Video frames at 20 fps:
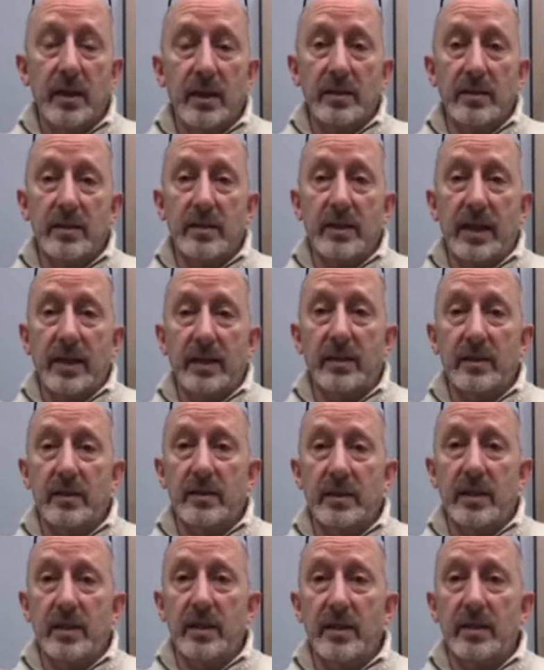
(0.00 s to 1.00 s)
as a
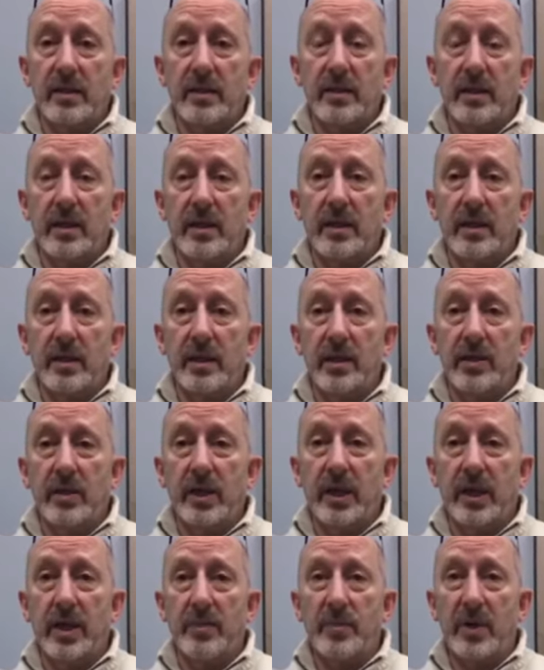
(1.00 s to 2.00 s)
stylist, and uh, here
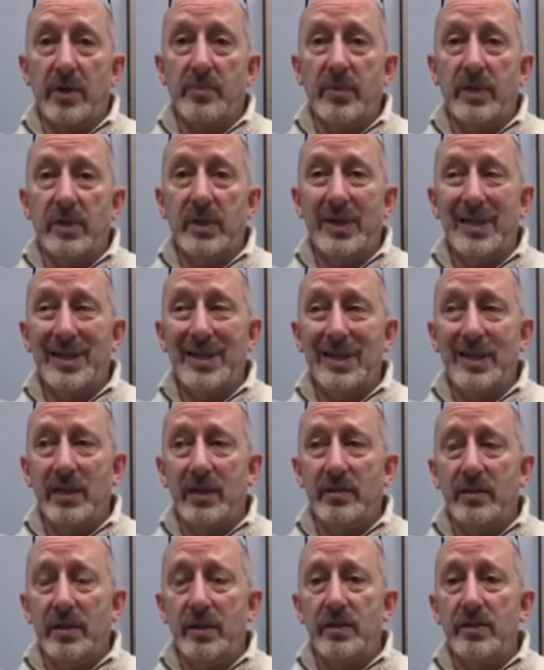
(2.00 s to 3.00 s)
I am. I'm in
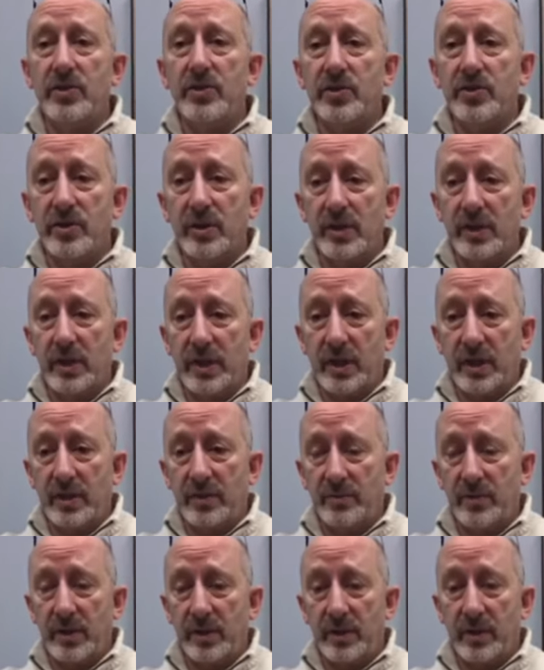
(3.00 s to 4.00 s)
the industry
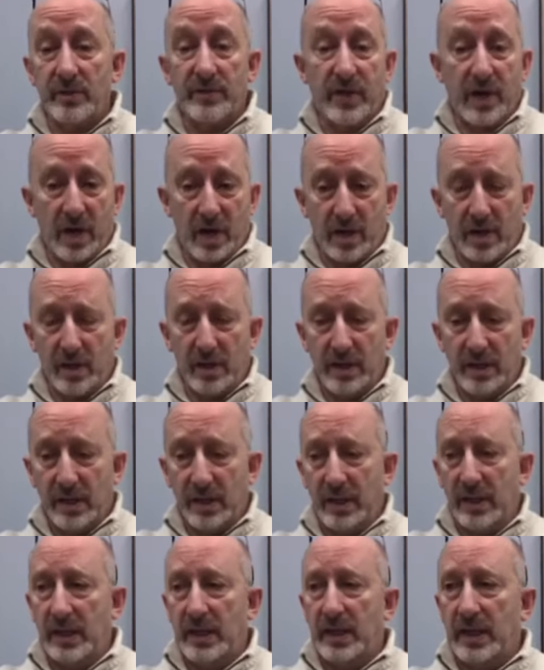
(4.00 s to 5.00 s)
um, uh, of hair.
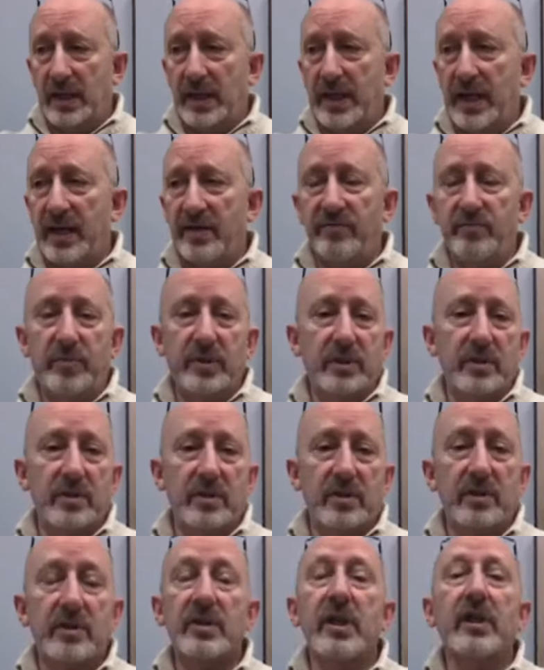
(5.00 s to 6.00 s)
I have been
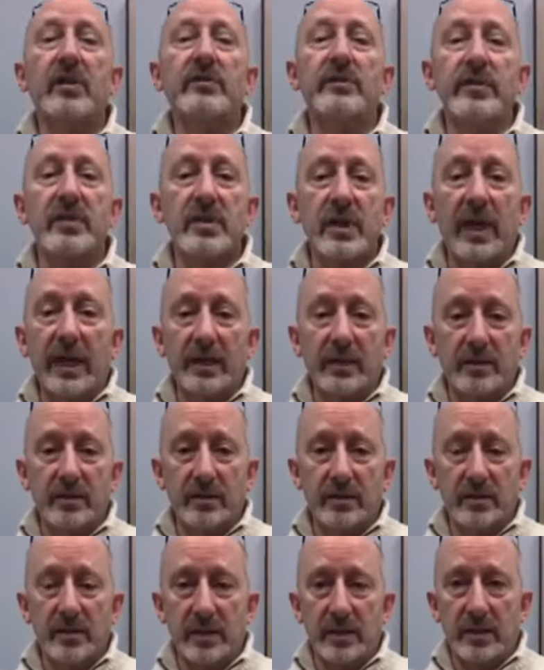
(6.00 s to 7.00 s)
since Elvis died
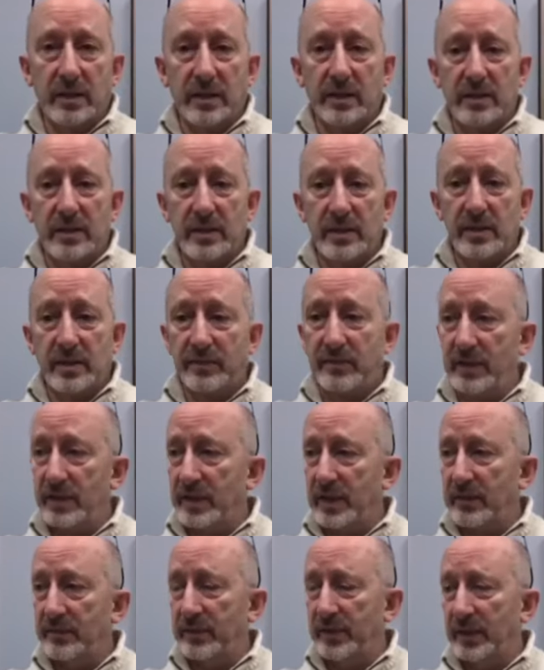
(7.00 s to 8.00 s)
in
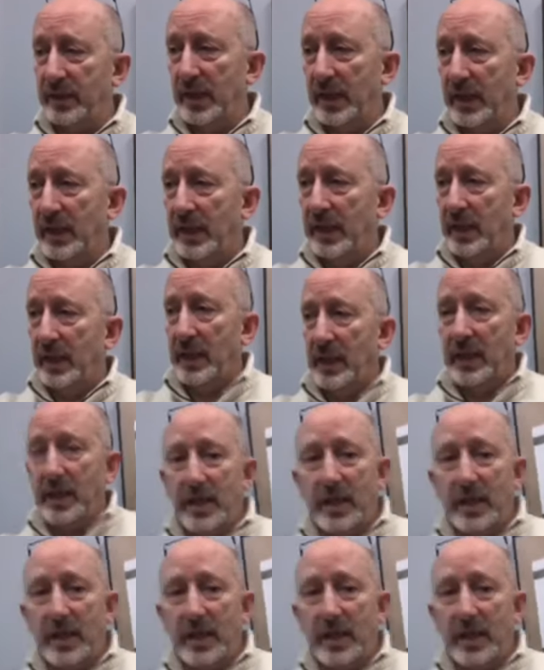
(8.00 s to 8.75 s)
1977. OMG.